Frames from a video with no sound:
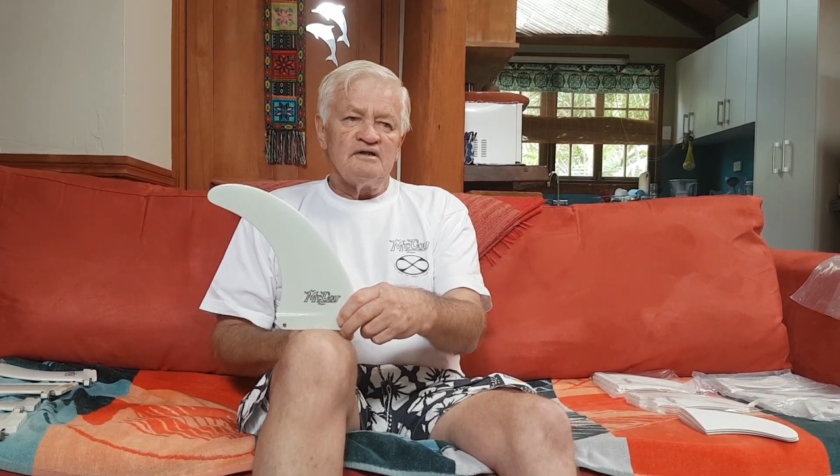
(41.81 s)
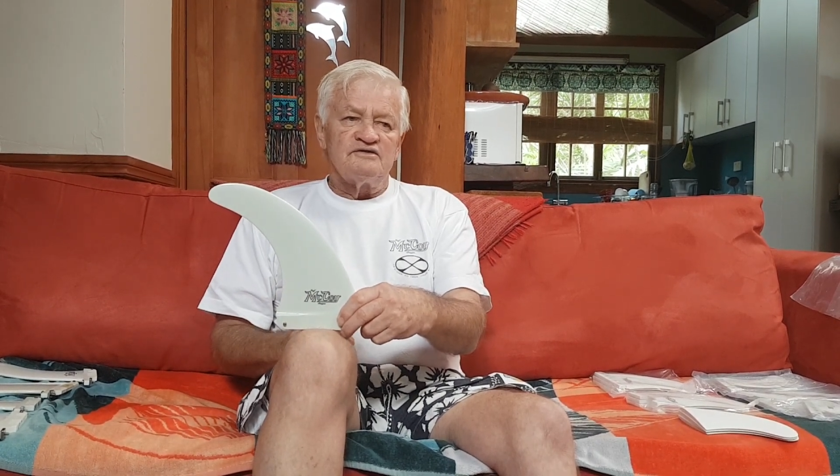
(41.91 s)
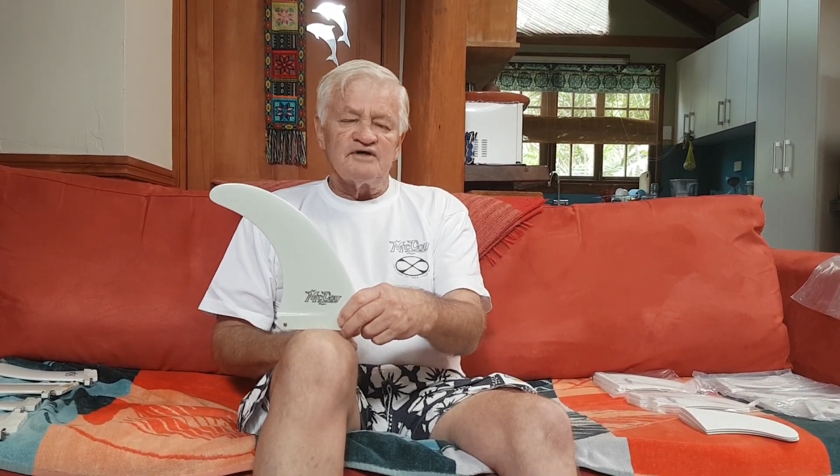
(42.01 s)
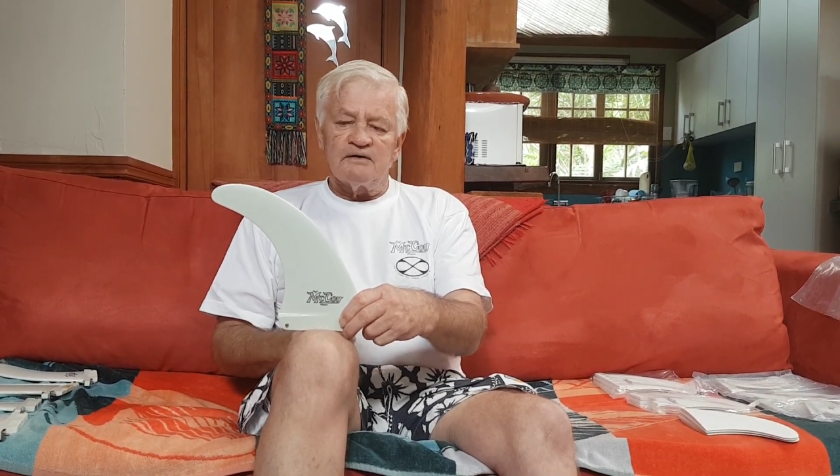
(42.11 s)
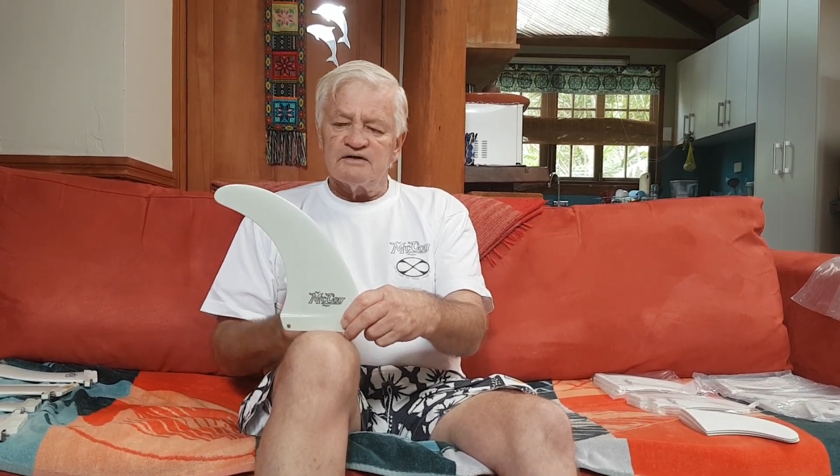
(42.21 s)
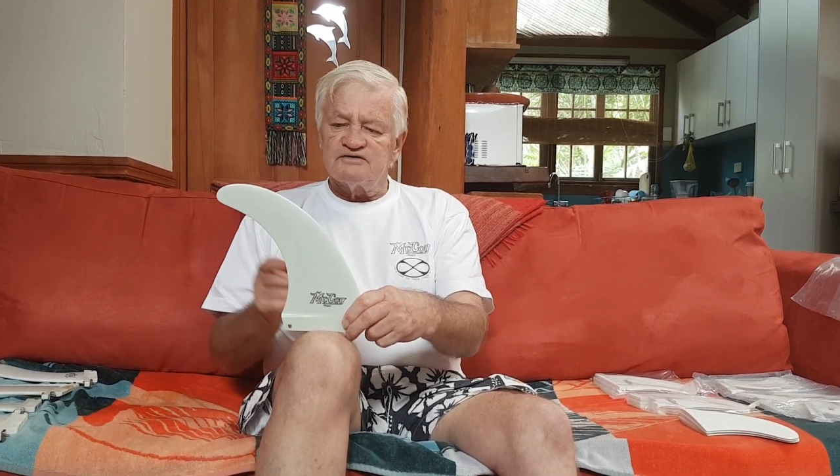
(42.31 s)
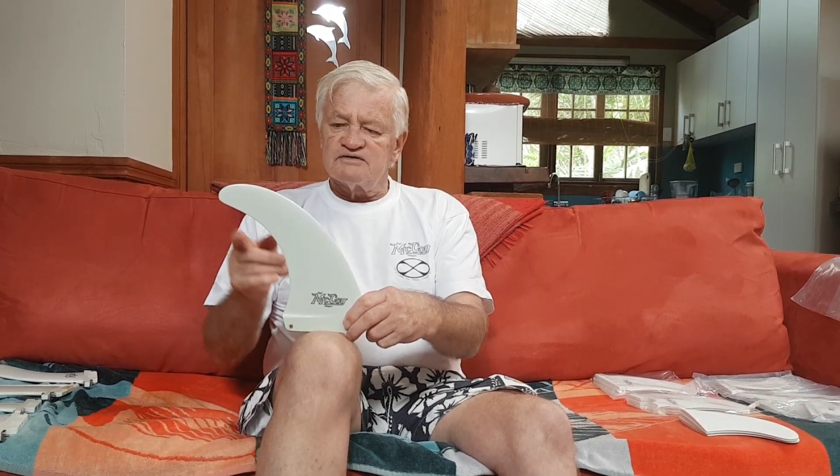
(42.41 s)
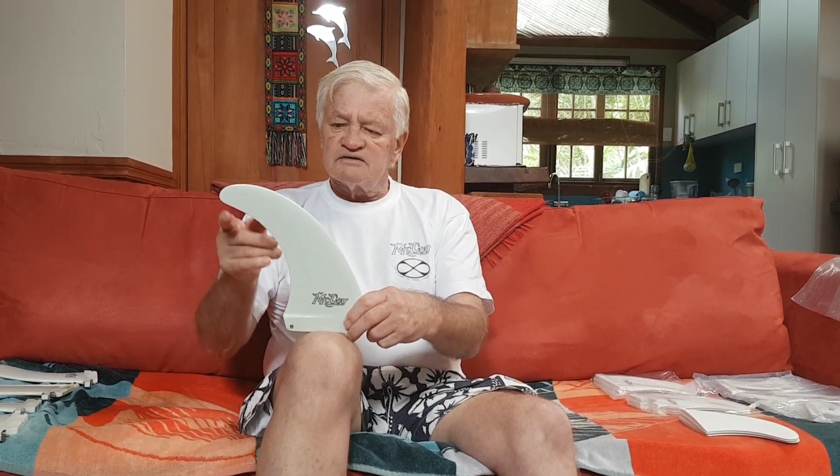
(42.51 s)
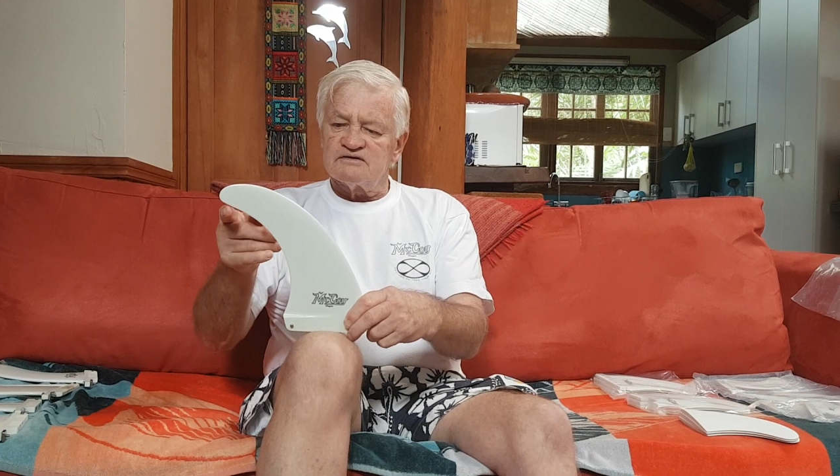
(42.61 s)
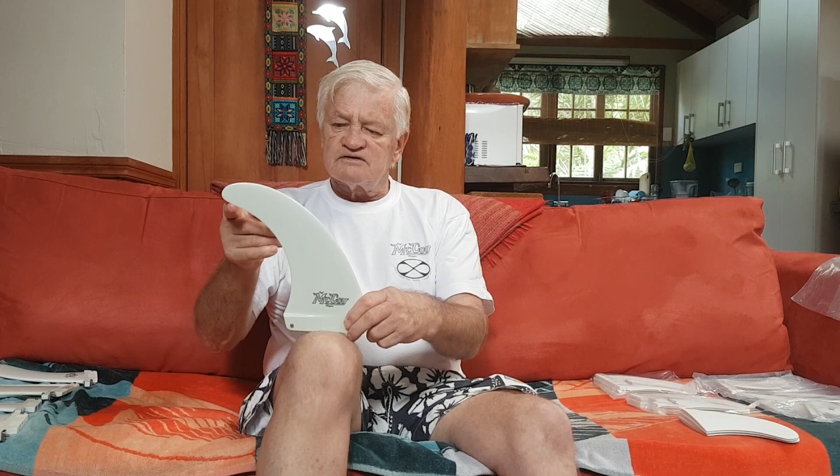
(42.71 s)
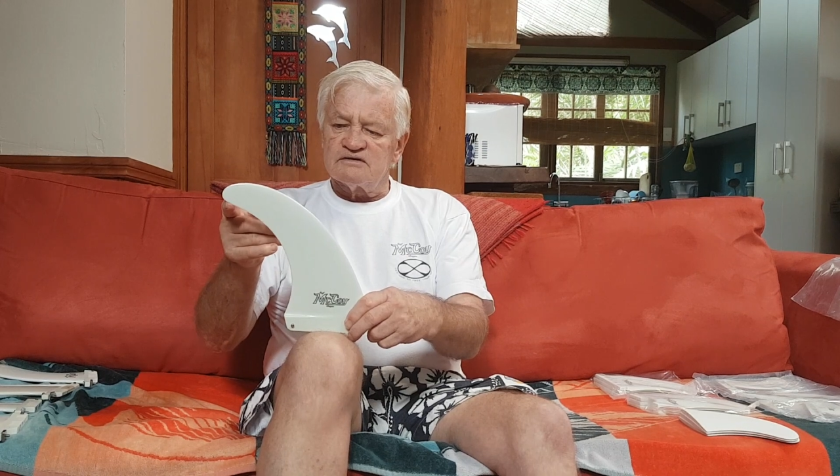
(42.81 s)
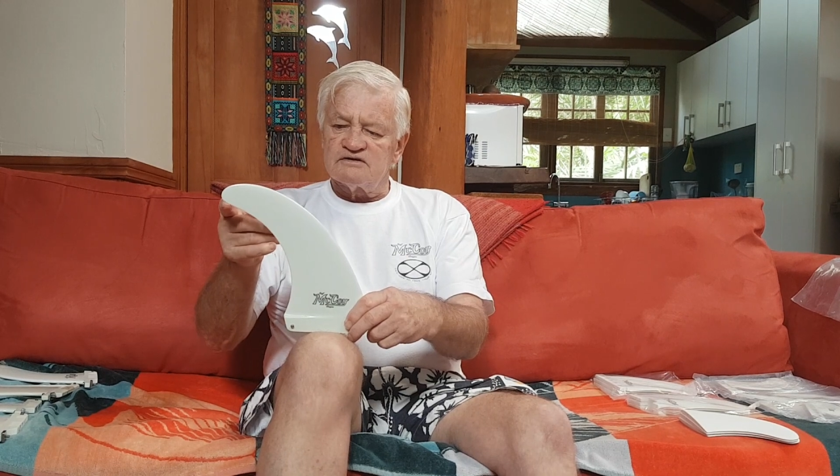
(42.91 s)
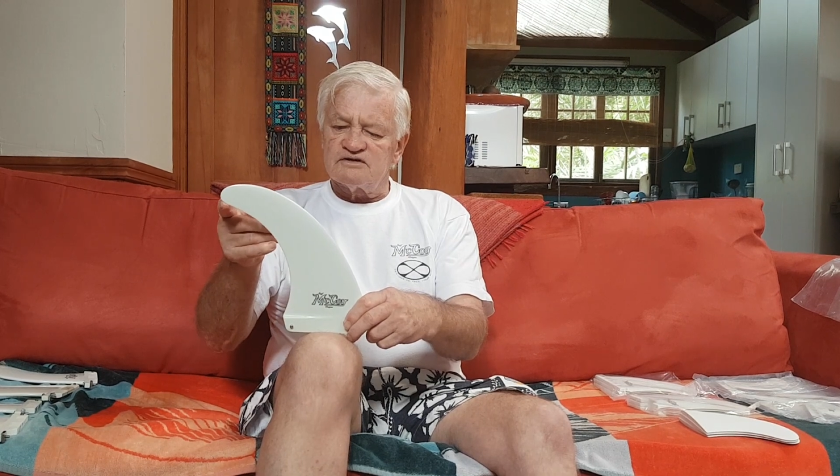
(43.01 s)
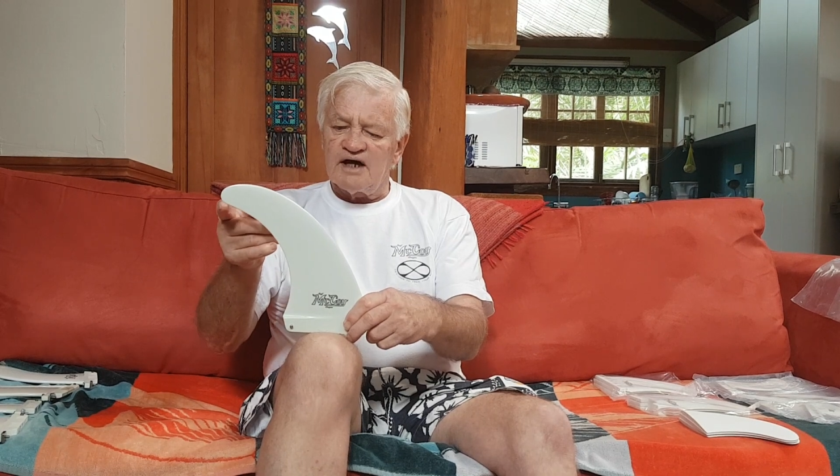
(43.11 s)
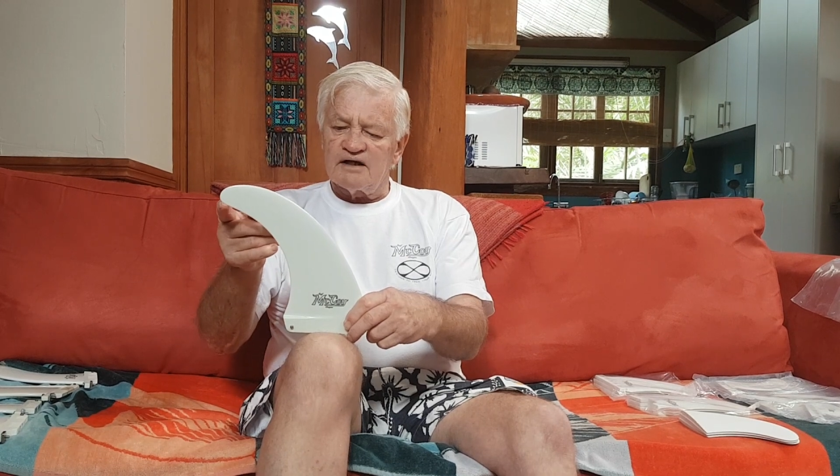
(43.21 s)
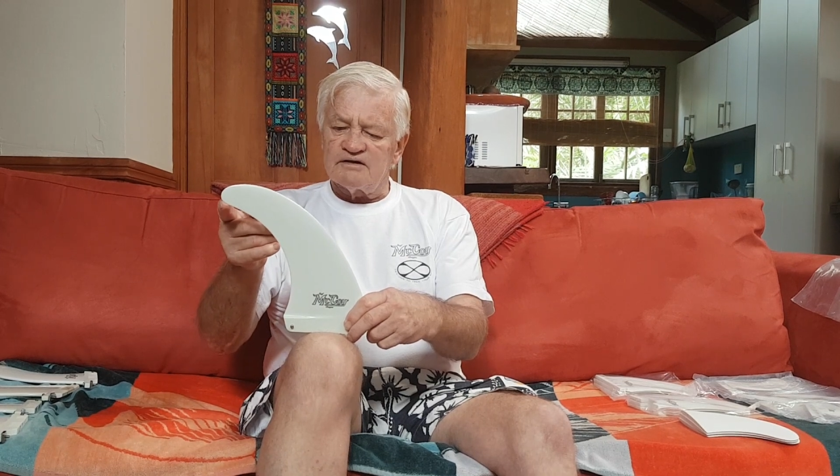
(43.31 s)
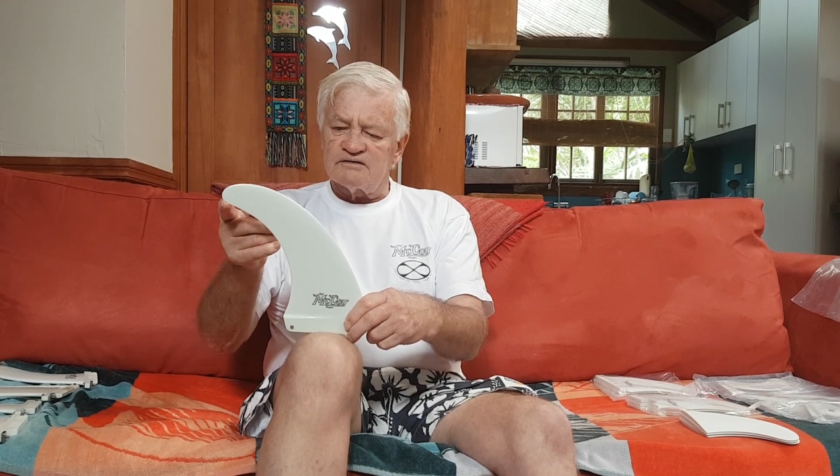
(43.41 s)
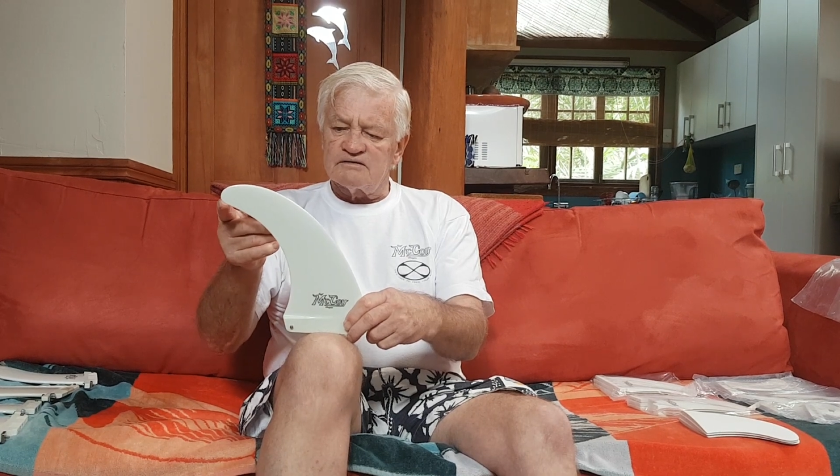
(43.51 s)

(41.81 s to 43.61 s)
So he started,